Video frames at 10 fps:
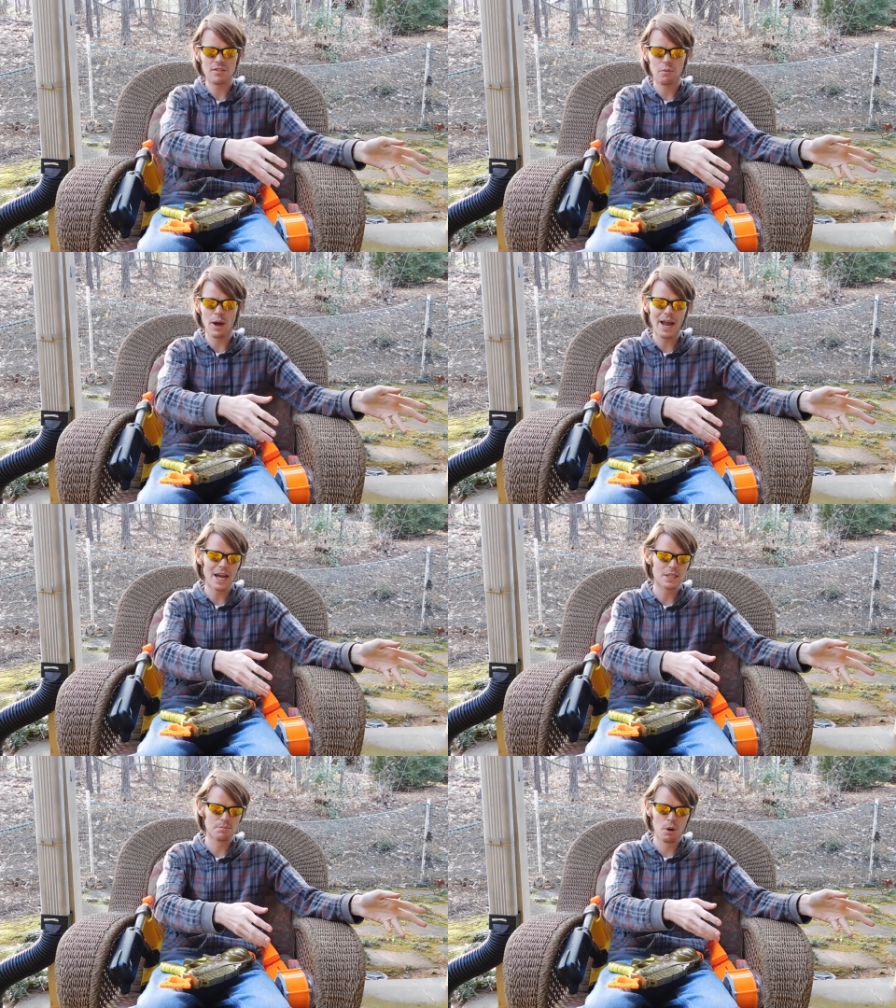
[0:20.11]
of why
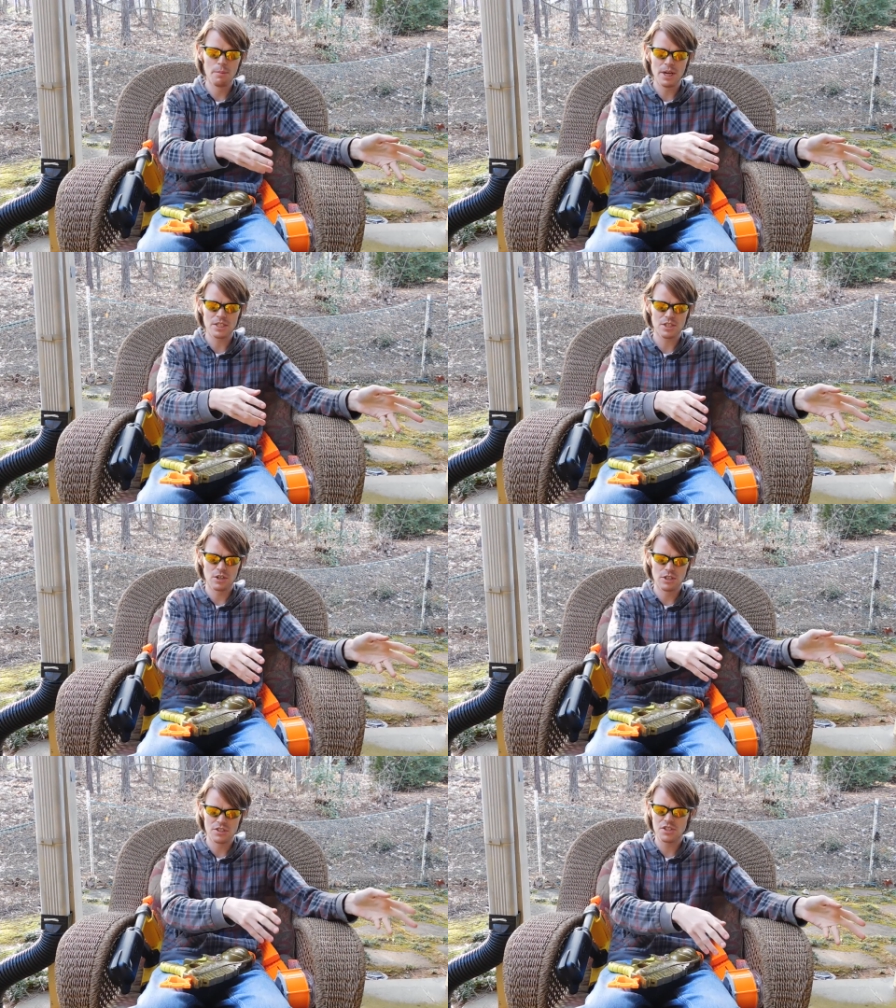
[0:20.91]
Hasbro makes
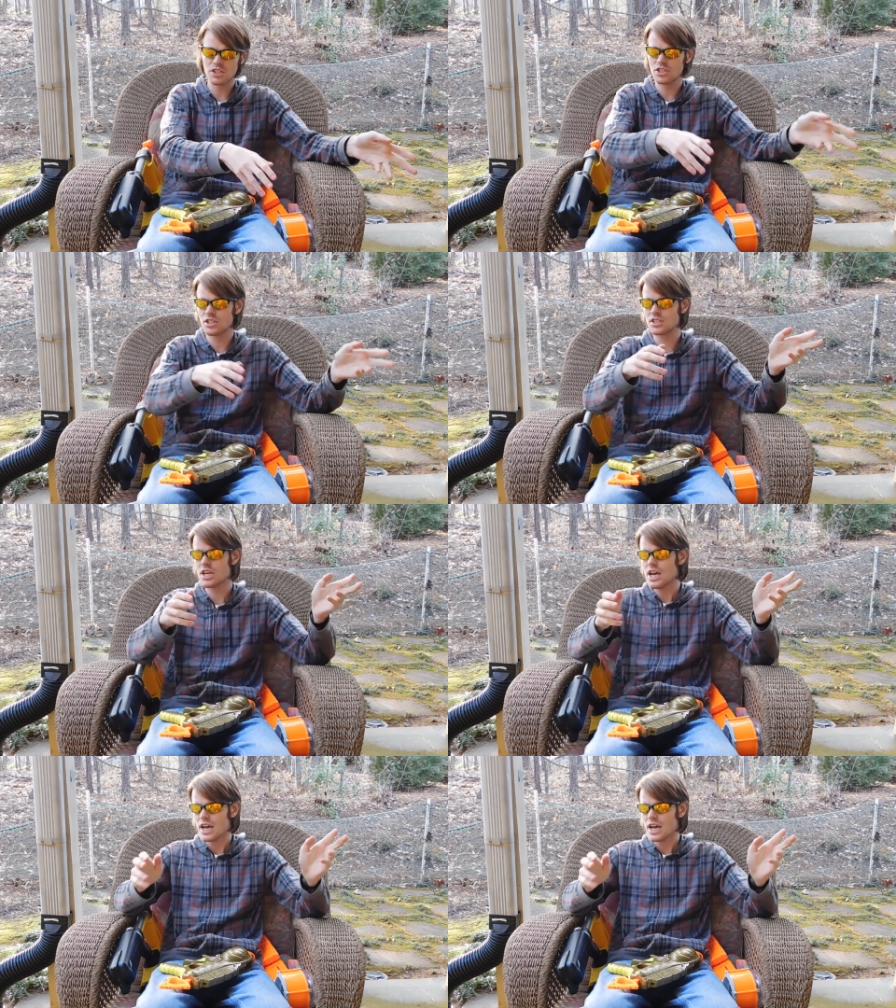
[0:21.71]
certain decisions,